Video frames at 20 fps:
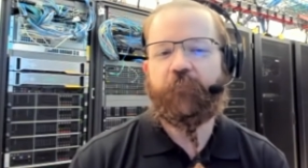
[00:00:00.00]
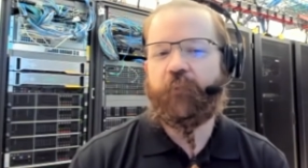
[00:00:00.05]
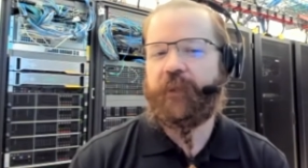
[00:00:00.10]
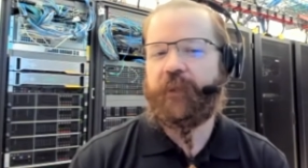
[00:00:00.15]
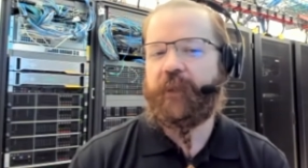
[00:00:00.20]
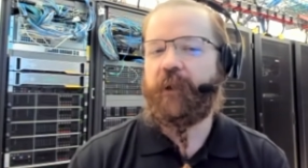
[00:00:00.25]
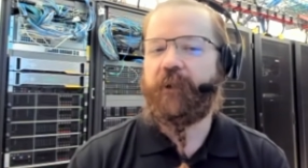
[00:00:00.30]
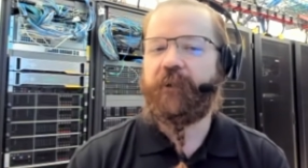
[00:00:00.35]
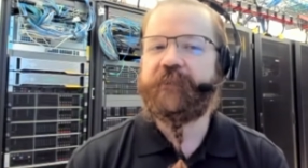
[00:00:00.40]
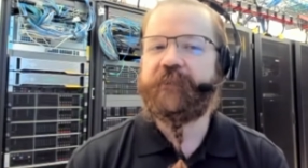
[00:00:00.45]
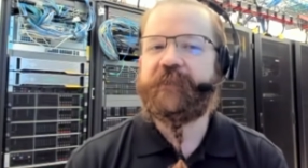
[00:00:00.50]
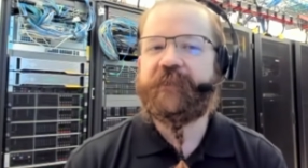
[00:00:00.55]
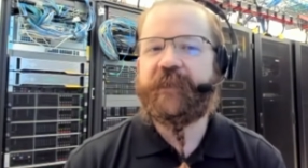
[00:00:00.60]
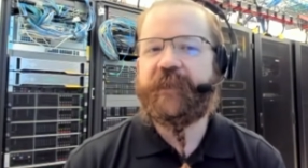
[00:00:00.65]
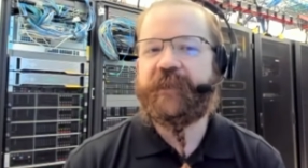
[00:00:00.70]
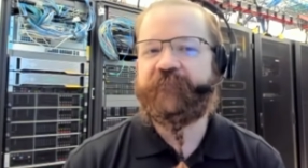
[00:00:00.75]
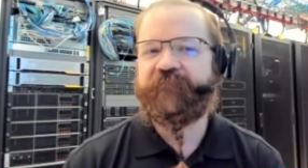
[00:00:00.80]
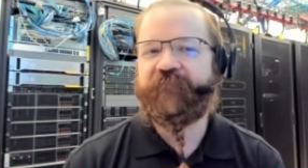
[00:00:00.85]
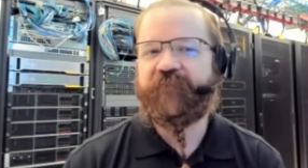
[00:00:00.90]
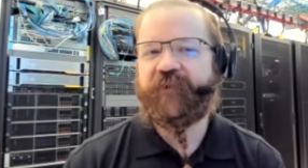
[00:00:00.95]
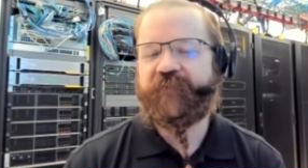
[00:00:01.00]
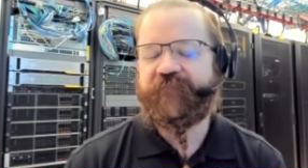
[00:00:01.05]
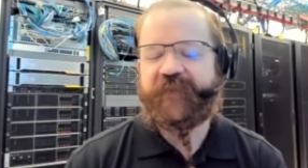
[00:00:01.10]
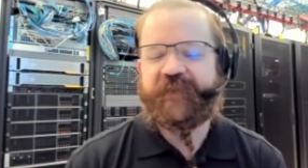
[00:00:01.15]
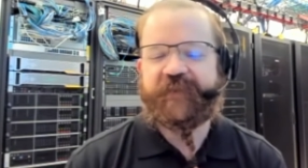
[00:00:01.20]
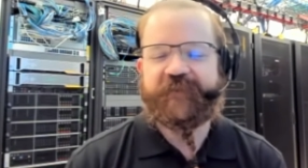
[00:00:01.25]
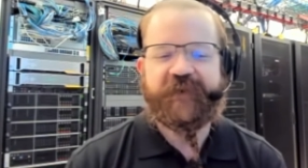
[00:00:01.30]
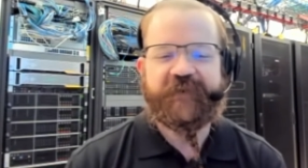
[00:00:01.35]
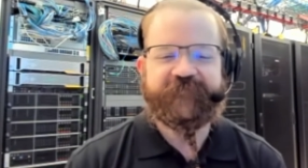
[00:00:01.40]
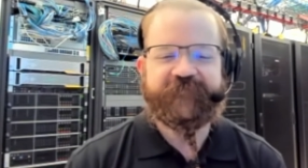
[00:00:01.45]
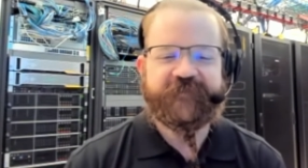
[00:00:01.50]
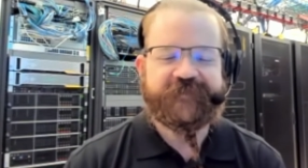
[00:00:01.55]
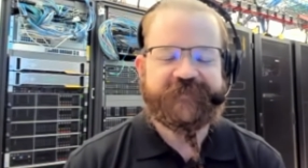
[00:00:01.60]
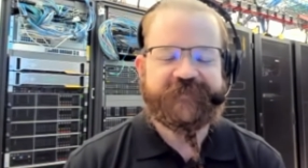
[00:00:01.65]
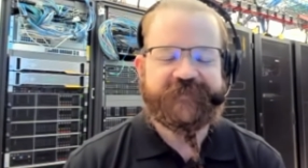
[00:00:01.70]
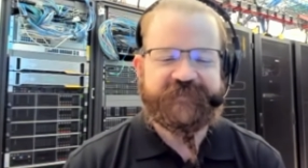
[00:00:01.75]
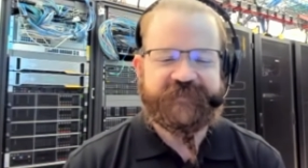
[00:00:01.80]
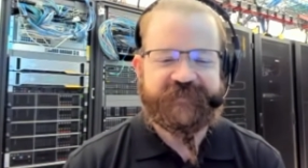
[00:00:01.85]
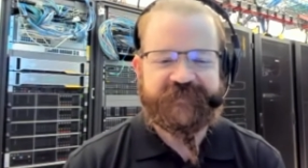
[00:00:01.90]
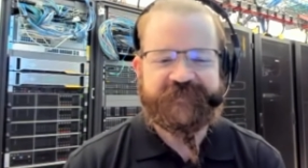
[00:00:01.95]
we all need to get involved in that
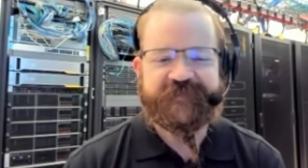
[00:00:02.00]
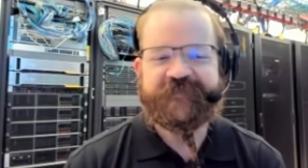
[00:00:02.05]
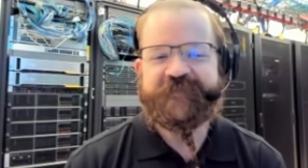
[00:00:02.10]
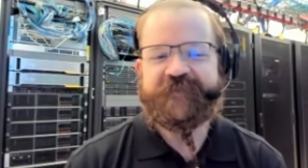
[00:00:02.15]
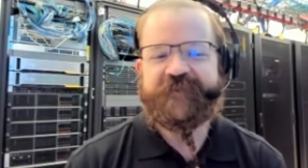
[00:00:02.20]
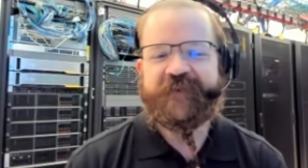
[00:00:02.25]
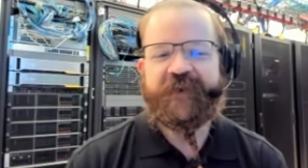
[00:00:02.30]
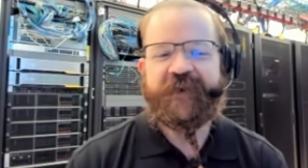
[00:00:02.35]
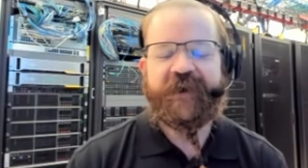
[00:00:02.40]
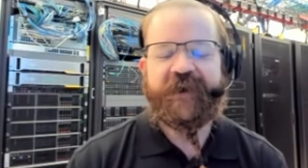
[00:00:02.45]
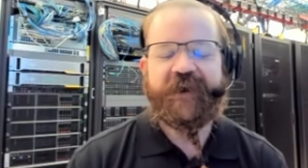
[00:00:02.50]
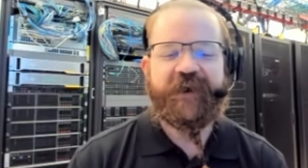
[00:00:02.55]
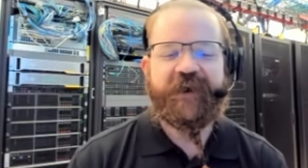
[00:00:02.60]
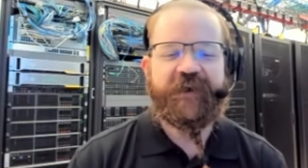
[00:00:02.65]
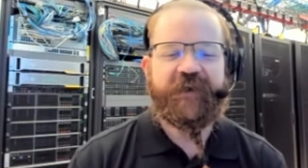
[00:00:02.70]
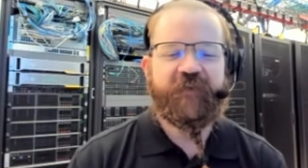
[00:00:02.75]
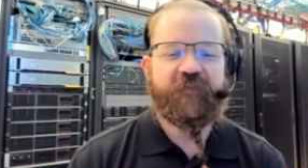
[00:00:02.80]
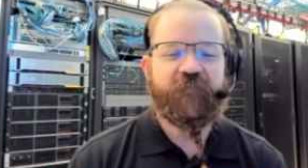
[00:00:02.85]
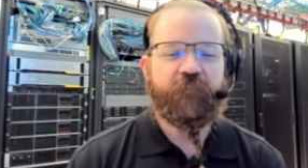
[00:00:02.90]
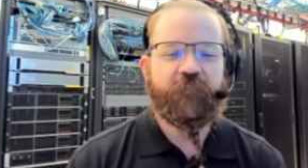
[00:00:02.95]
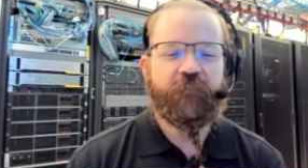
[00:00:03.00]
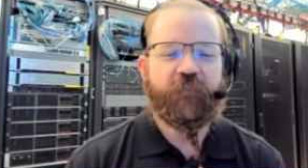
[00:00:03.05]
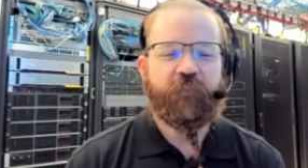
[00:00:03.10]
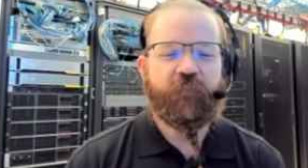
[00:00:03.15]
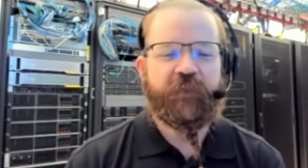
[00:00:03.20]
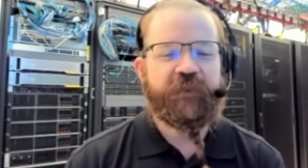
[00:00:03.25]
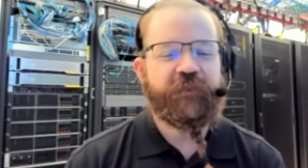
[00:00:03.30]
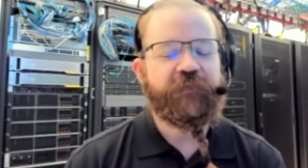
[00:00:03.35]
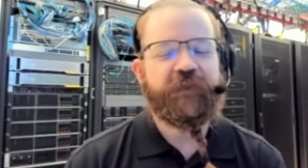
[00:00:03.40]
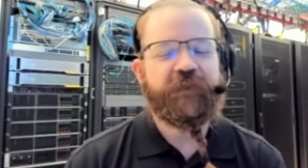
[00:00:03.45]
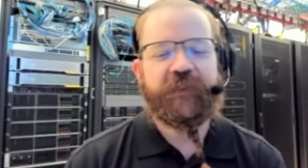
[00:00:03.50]
conversation. We